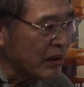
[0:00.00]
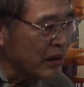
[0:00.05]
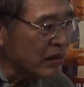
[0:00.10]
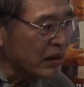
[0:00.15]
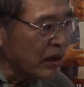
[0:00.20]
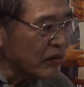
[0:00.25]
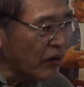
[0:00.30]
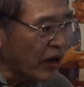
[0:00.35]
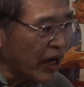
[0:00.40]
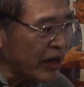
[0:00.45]

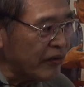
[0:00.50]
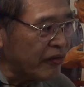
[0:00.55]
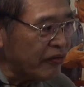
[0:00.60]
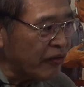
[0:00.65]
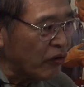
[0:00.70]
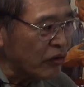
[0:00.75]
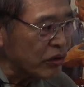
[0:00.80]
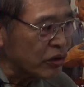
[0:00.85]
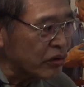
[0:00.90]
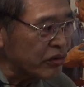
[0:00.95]
The
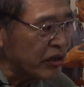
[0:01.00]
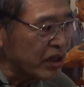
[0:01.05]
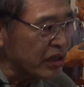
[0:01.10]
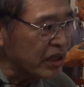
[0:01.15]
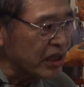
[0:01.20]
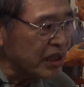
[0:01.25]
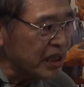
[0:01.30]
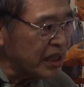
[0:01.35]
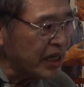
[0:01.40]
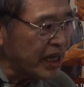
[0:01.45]
rainfall during
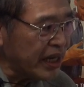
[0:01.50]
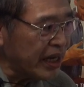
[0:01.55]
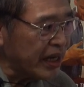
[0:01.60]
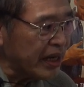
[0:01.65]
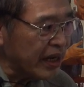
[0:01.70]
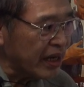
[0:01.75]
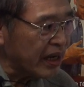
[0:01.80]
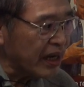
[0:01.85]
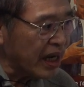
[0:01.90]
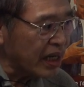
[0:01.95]
the
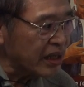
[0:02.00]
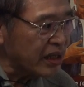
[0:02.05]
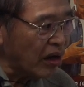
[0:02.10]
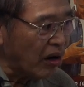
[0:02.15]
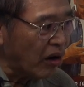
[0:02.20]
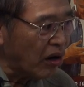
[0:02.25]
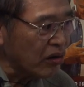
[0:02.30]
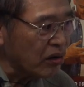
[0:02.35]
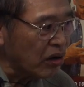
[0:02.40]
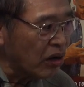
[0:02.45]
year at the
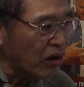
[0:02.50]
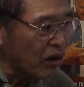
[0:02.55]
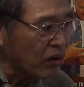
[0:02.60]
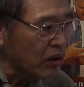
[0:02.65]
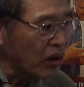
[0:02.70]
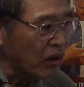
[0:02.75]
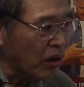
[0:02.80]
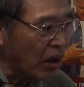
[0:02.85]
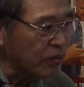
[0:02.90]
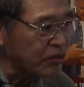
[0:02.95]
Hong
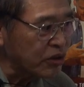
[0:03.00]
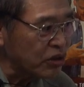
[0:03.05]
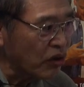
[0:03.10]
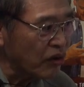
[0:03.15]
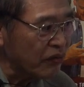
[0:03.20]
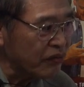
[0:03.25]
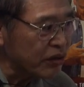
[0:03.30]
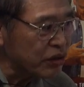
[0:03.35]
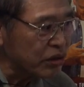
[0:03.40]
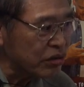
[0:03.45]
Kong
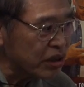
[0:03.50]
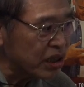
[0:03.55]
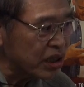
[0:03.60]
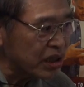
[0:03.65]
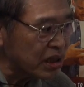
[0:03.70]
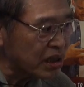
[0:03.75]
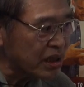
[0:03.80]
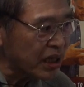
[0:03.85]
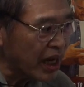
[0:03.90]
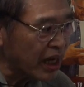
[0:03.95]

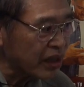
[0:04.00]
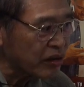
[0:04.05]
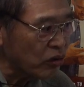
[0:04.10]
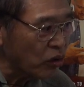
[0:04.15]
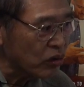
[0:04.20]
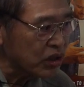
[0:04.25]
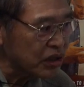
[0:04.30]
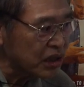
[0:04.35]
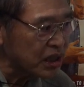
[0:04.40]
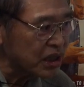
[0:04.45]
Observatory's
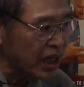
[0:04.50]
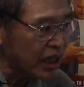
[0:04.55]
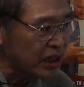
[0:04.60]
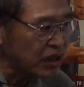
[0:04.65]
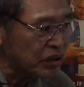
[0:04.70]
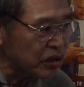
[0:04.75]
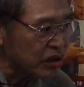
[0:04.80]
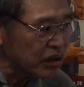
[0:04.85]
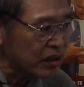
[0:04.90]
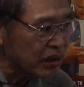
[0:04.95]
headquarters
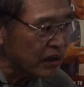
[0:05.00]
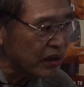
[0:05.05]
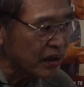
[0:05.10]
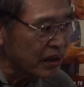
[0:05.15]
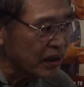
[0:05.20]
station